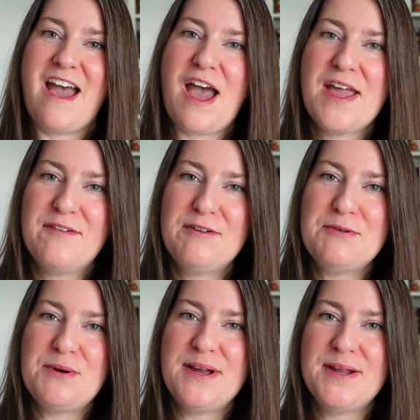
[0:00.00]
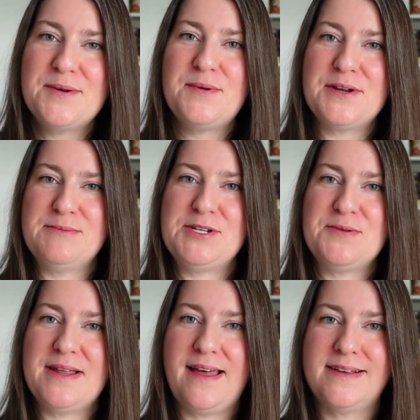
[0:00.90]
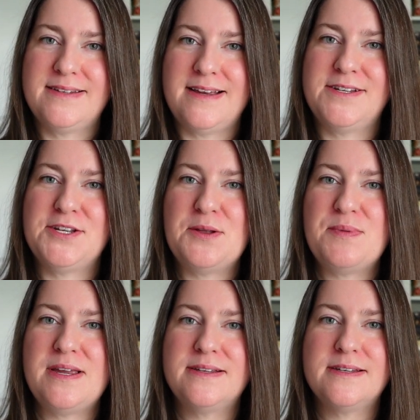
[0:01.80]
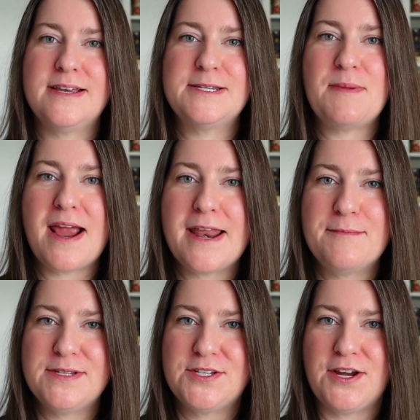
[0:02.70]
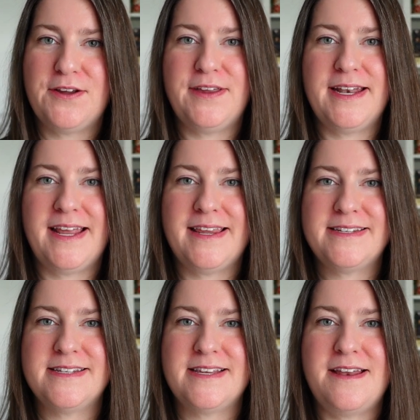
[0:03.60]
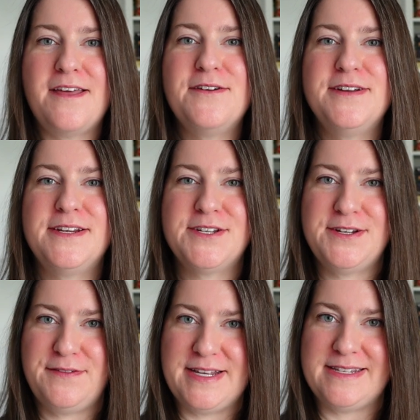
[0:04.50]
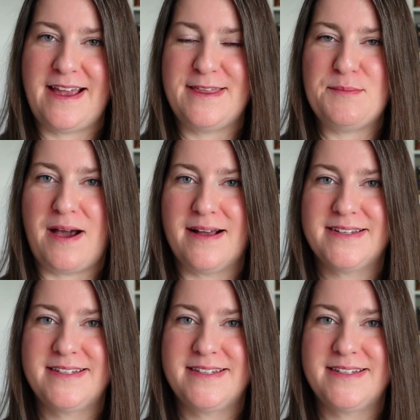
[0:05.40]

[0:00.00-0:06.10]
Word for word: Hi everyone, welcome to Relaxation in Pieces. My name is Geraldine and this is another edition of Inside the Box.